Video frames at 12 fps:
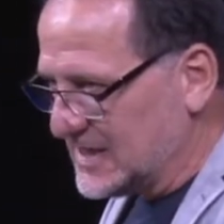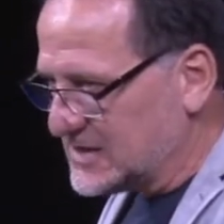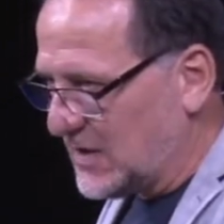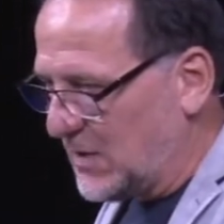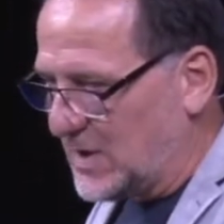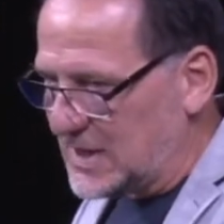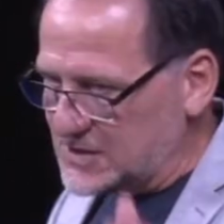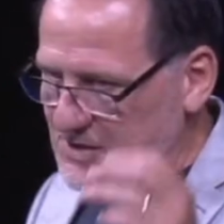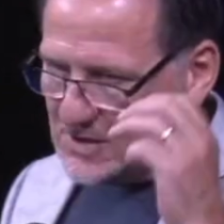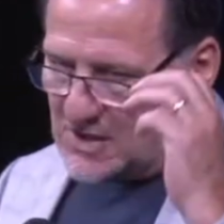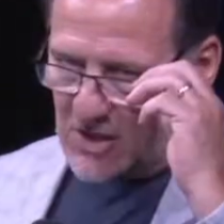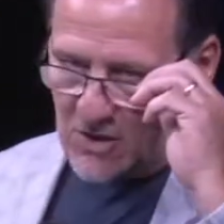So I want
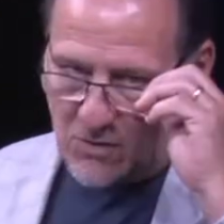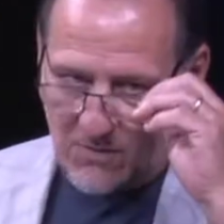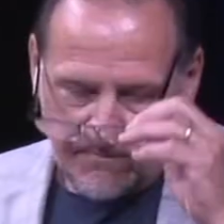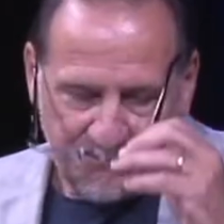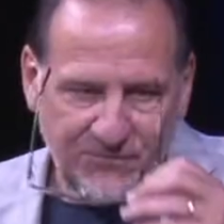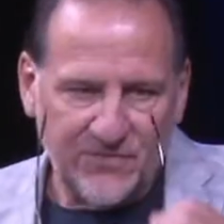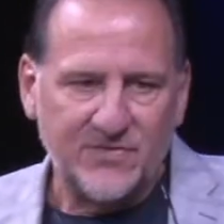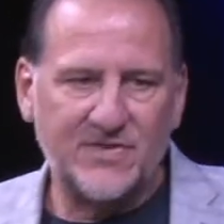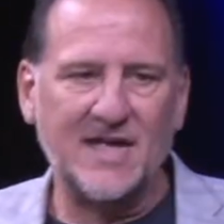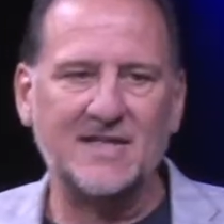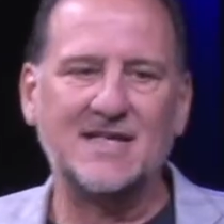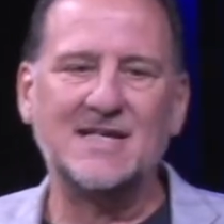you to know
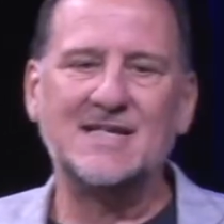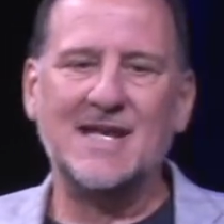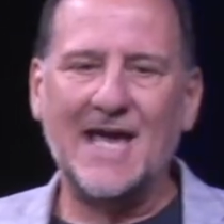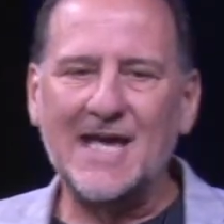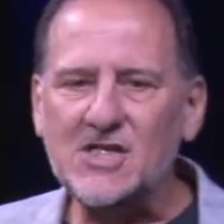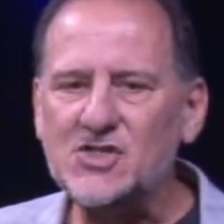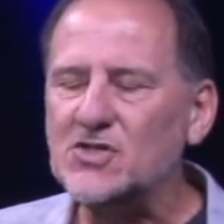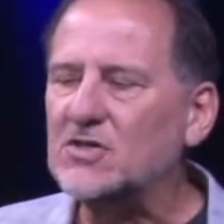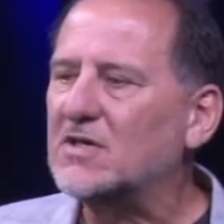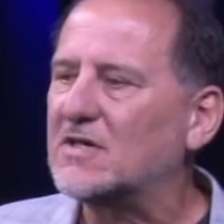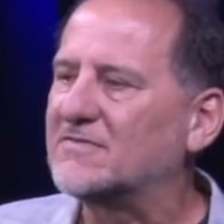that the nature